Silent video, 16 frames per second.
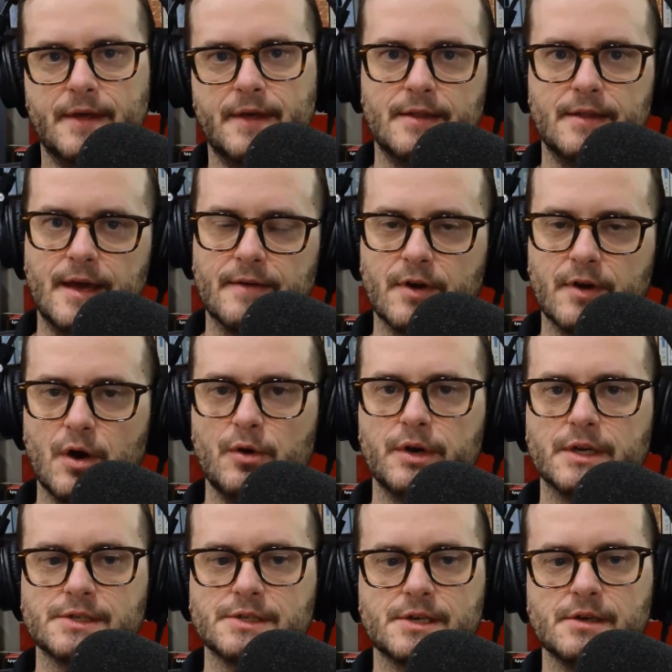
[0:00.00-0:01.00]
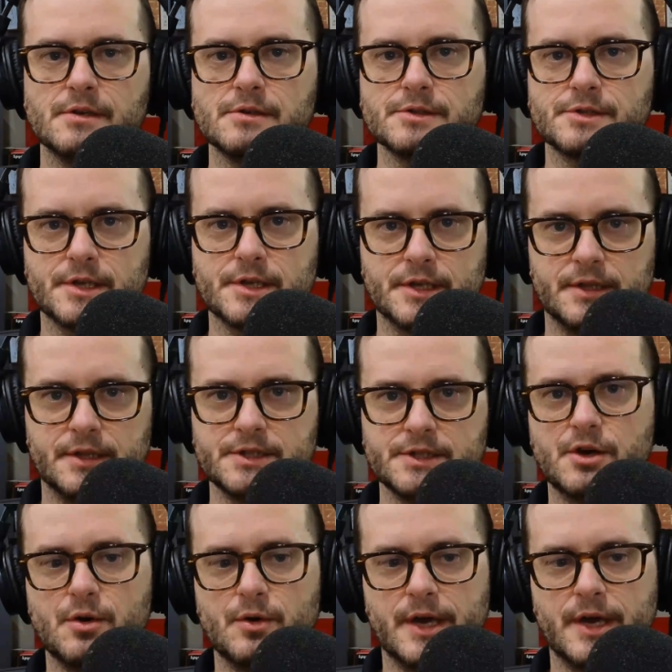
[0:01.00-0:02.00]
and they have coding skills, let's
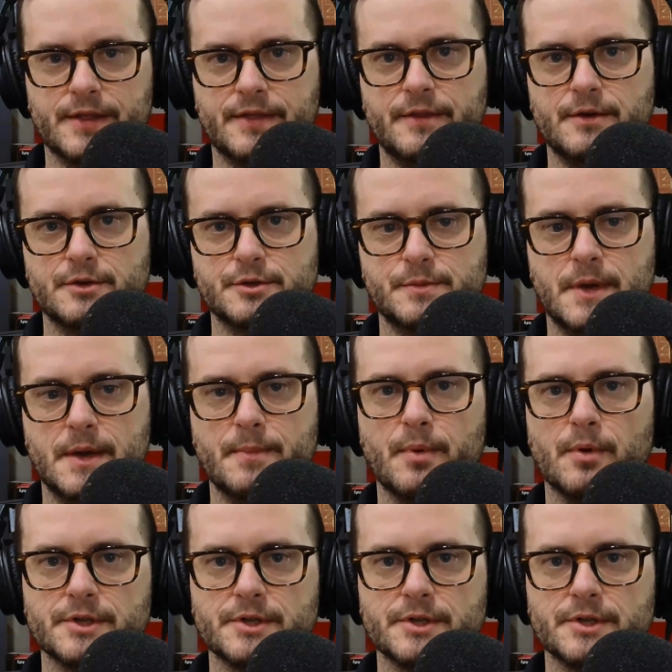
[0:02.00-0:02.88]
go get those people.